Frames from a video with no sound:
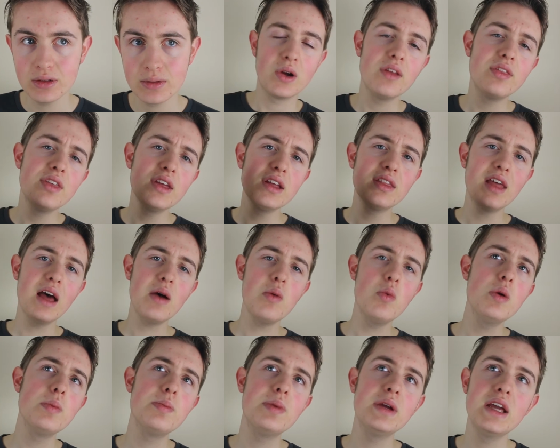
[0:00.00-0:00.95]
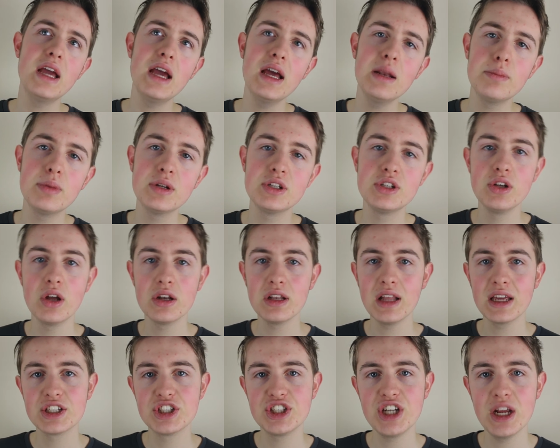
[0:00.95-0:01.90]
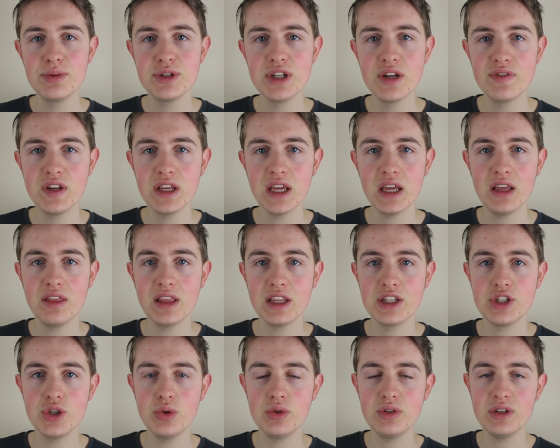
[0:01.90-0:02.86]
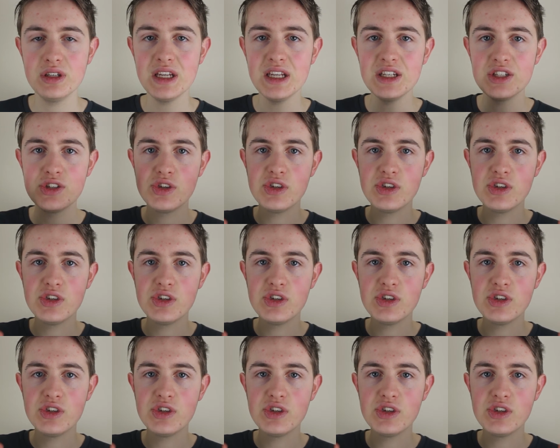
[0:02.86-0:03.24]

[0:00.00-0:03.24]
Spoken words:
But I think that would be it, but not like shapeshifting in that you need